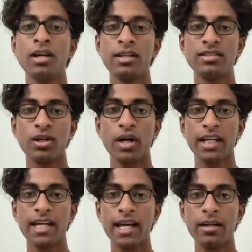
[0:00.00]
So
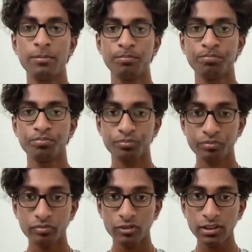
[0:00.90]
again,
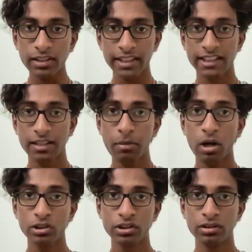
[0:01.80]
it's
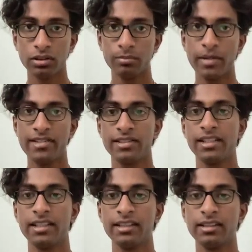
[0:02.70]
about
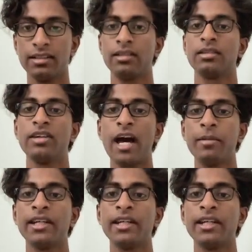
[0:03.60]
basically grabbing